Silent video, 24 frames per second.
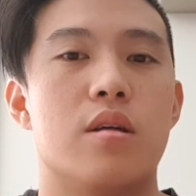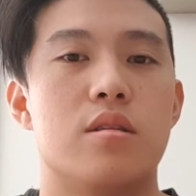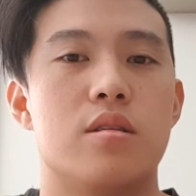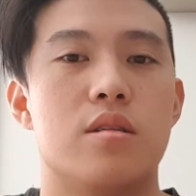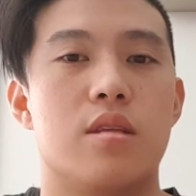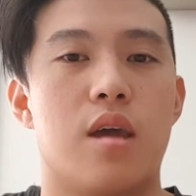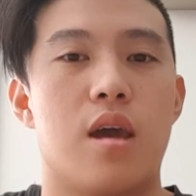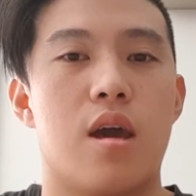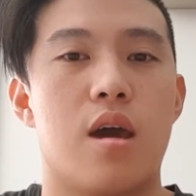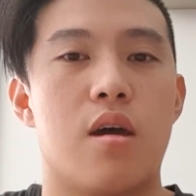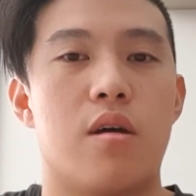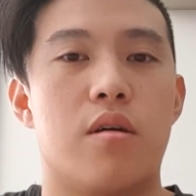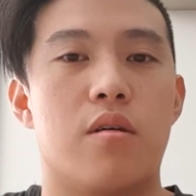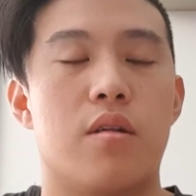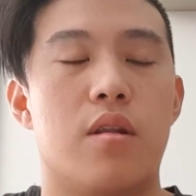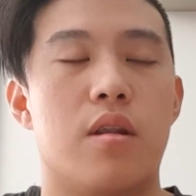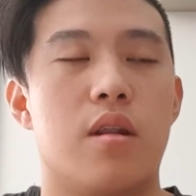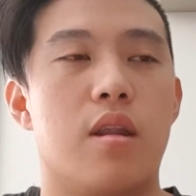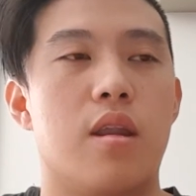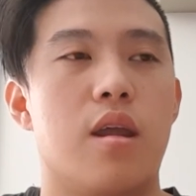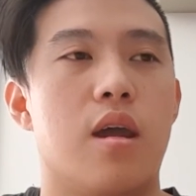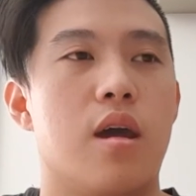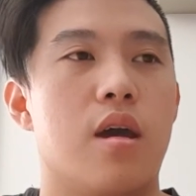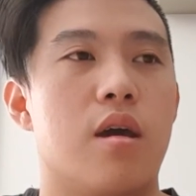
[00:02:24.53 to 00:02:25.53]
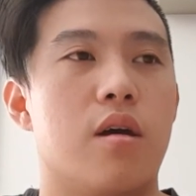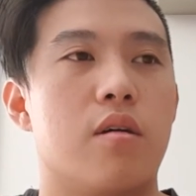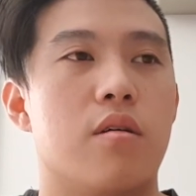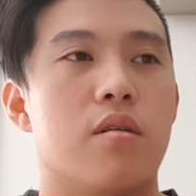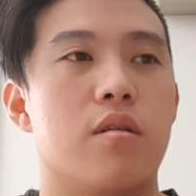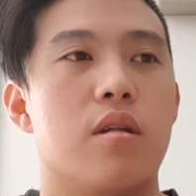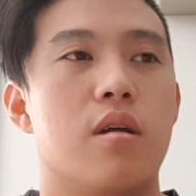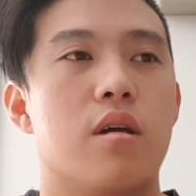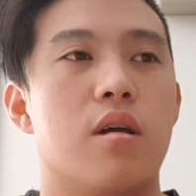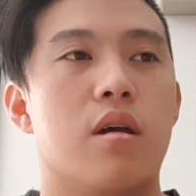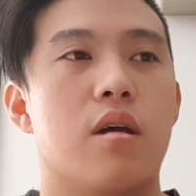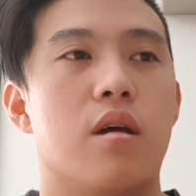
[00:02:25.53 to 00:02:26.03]
down,
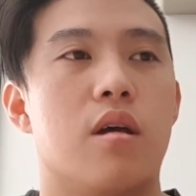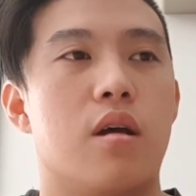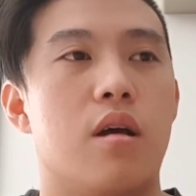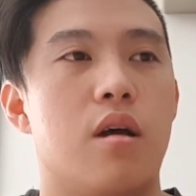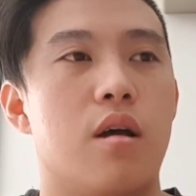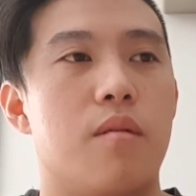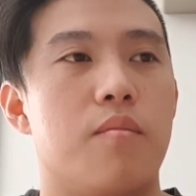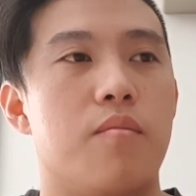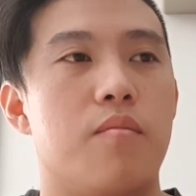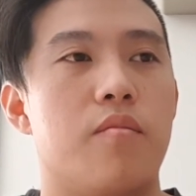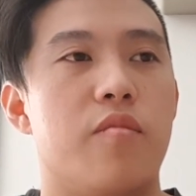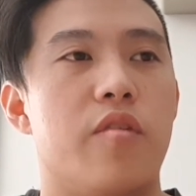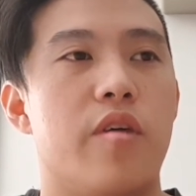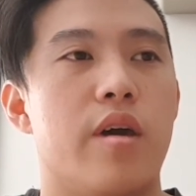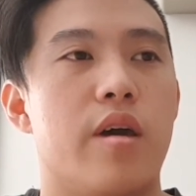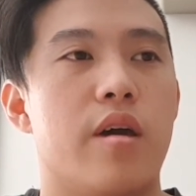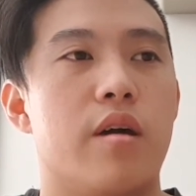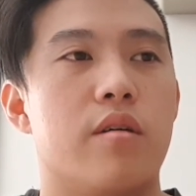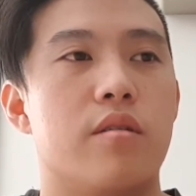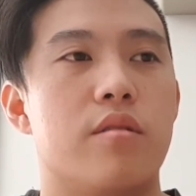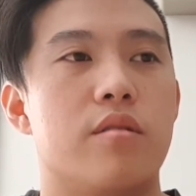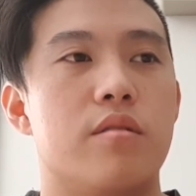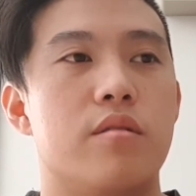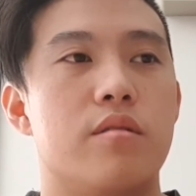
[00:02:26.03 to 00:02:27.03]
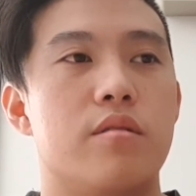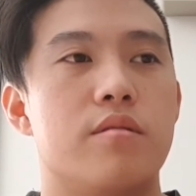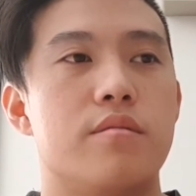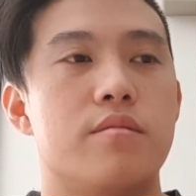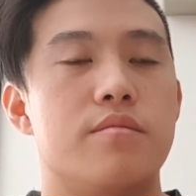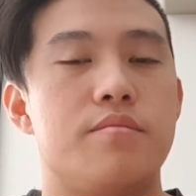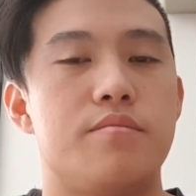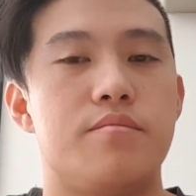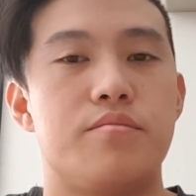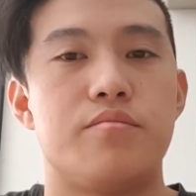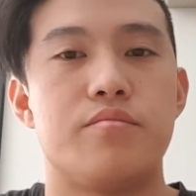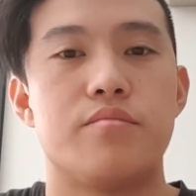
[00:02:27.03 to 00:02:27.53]
down, up,
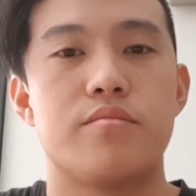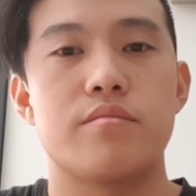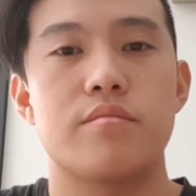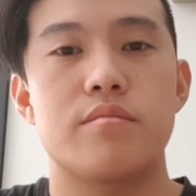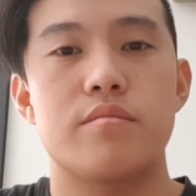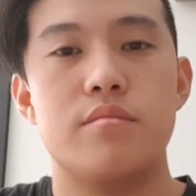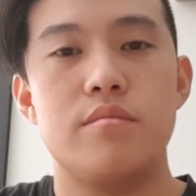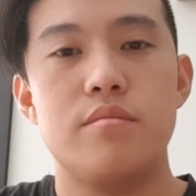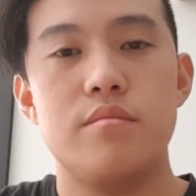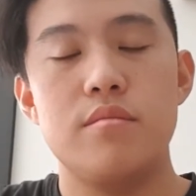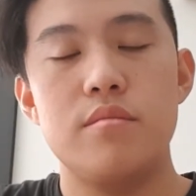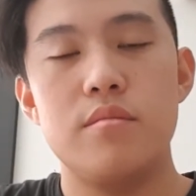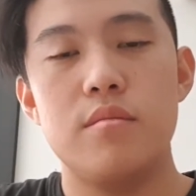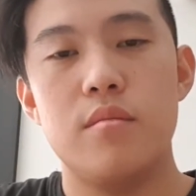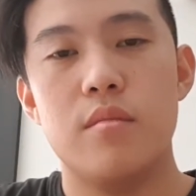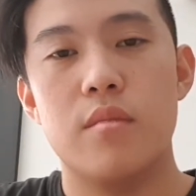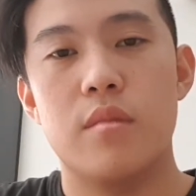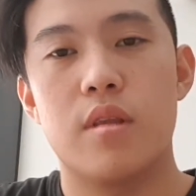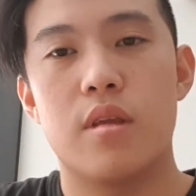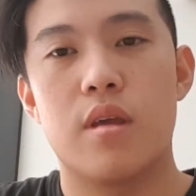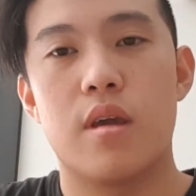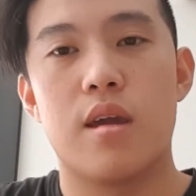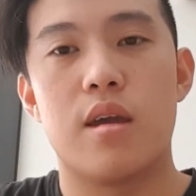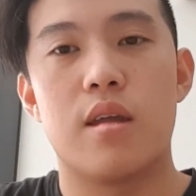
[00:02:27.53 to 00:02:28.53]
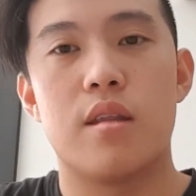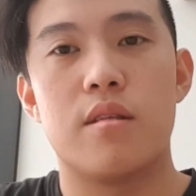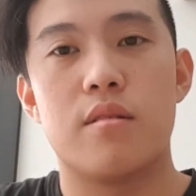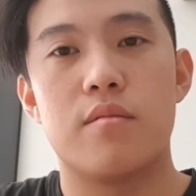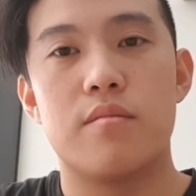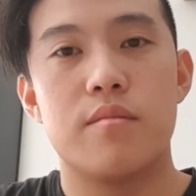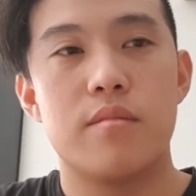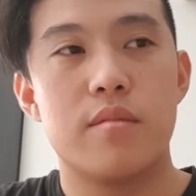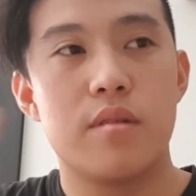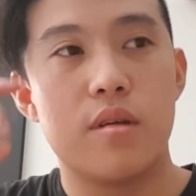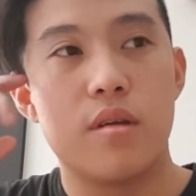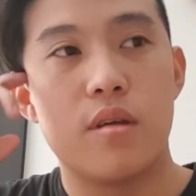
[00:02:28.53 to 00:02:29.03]
down.
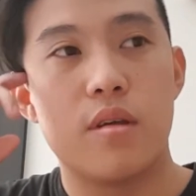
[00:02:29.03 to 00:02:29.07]
And